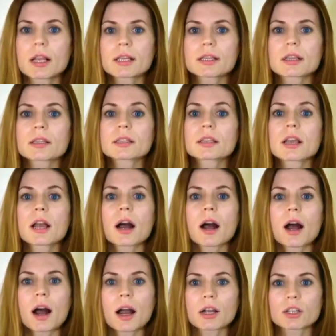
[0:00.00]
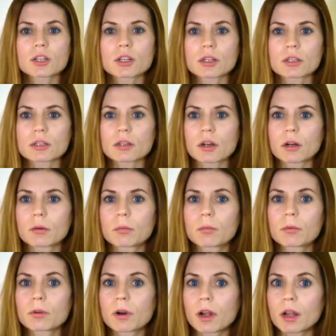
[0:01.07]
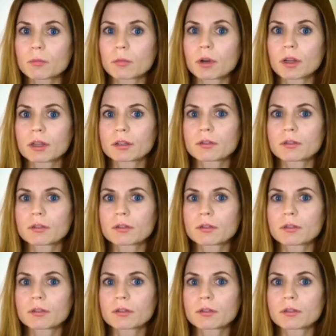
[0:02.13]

Since actions are primarily